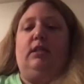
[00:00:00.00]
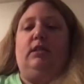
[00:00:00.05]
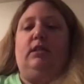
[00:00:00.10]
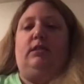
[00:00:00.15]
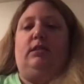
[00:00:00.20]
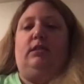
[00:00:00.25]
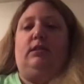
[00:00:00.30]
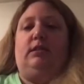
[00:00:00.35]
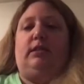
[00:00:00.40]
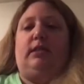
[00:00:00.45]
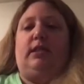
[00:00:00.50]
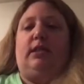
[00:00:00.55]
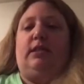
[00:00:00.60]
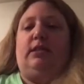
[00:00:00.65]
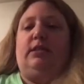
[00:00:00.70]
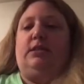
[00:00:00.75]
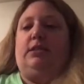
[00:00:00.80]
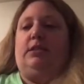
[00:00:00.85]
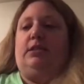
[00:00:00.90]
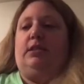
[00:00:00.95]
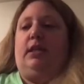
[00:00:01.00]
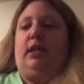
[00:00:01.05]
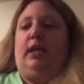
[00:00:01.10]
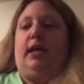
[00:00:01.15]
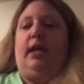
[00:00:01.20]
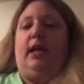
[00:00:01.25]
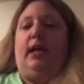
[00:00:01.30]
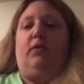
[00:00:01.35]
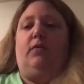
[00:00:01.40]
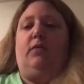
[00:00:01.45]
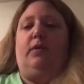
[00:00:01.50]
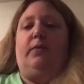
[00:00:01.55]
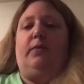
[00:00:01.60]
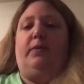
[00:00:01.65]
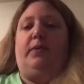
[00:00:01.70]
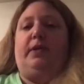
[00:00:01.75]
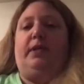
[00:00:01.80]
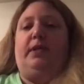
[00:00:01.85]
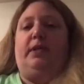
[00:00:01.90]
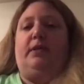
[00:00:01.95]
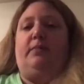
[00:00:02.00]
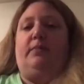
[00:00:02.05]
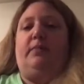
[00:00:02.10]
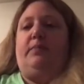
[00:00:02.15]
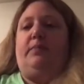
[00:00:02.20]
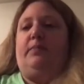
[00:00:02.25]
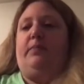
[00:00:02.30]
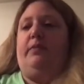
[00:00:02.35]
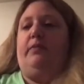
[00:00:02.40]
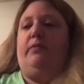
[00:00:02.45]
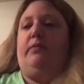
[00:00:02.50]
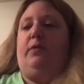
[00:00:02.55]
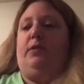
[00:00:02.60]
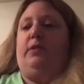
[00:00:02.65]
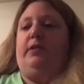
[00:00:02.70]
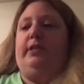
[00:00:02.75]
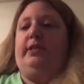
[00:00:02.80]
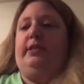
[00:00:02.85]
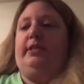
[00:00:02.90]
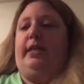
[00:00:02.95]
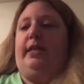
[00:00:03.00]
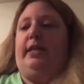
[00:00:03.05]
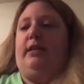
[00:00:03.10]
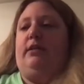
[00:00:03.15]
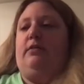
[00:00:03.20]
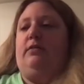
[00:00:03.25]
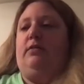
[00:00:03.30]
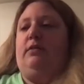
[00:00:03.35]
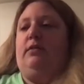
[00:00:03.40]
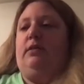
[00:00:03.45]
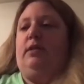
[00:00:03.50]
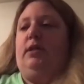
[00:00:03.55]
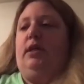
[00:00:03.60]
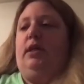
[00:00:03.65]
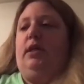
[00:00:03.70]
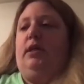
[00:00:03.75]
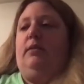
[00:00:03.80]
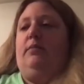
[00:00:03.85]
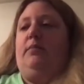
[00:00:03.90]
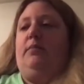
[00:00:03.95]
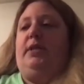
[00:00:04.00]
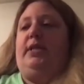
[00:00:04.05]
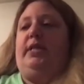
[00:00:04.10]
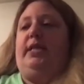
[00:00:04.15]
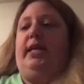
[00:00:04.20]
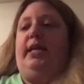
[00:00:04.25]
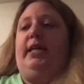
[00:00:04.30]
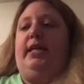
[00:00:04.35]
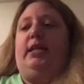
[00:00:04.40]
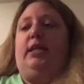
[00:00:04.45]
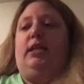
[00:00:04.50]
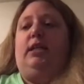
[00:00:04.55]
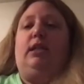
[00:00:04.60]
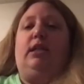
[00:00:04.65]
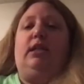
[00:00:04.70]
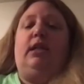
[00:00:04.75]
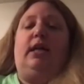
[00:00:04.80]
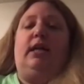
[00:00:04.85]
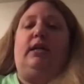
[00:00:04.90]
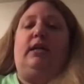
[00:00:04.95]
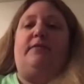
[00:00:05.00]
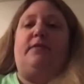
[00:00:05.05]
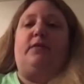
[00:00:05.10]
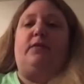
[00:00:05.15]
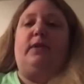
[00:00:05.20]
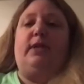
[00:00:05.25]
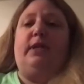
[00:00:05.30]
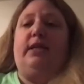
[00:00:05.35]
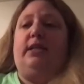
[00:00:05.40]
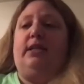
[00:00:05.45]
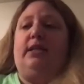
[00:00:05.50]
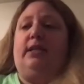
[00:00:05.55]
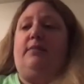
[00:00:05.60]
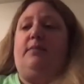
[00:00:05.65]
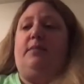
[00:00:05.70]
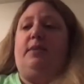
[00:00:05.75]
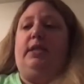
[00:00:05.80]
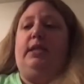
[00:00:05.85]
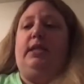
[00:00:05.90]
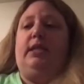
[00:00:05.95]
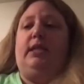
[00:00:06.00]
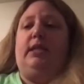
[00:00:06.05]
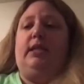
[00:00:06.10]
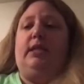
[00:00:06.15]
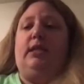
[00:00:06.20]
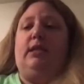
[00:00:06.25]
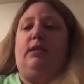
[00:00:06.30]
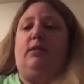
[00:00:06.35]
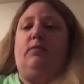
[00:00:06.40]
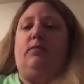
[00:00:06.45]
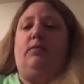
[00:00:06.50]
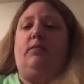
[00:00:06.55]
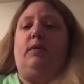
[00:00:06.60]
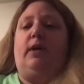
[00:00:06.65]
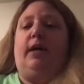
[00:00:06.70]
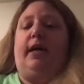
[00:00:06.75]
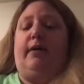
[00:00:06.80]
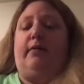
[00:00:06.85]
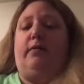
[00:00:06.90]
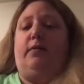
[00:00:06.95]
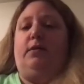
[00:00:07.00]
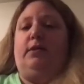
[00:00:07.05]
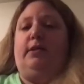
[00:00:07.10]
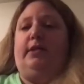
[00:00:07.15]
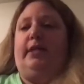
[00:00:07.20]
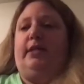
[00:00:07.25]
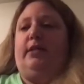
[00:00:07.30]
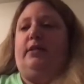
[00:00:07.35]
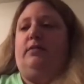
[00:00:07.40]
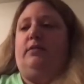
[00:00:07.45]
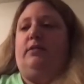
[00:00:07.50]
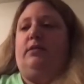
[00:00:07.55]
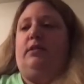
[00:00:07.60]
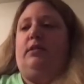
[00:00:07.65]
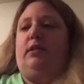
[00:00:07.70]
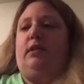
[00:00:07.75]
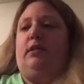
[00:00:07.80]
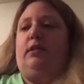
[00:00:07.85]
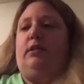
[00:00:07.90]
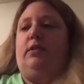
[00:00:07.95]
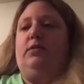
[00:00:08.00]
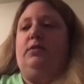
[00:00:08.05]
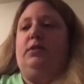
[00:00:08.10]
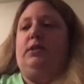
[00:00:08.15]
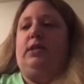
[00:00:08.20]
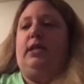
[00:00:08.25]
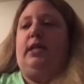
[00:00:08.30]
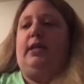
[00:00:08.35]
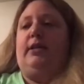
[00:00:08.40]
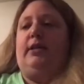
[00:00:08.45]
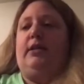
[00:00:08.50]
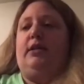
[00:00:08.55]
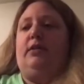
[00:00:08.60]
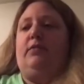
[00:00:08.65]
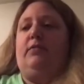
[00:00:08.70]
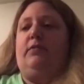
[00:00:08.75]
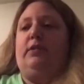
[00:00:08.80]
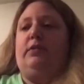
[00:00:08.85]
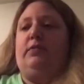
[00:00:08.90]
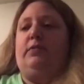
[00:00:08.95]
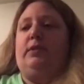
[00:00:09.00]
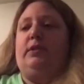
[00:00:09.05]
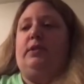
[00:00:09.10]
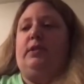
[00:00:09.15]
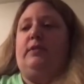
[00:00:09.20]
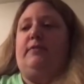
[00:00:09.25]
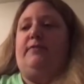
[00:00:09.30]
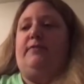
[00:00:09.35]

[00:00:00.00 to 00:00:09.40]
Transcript: discussed how we were going to roll this out. But then, after we had that meeting, I rolled out the newsletter, which was the